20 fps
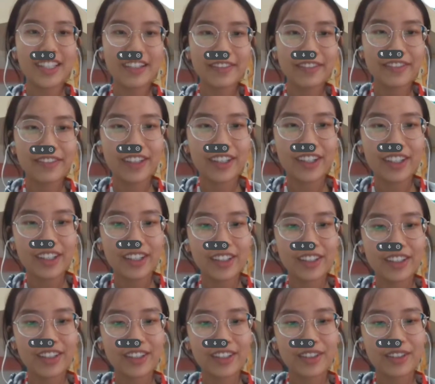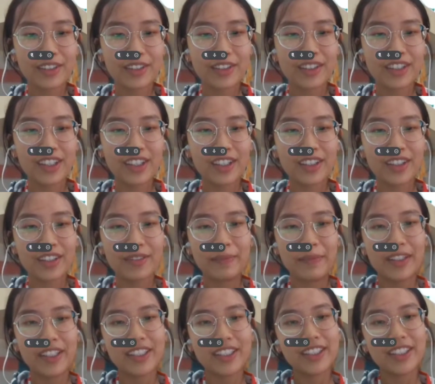I'm fine. A
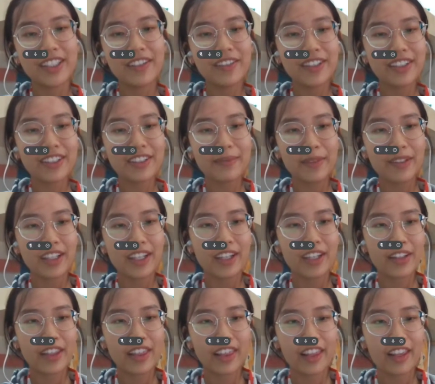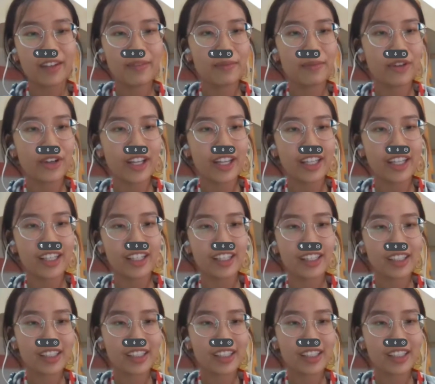bit nervous, but I think I'm ready.